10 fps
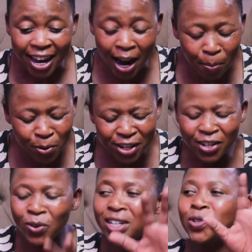hapo
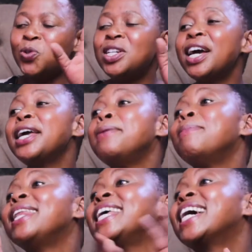niliona dunia
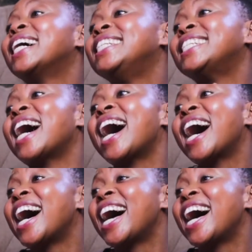imenikataa.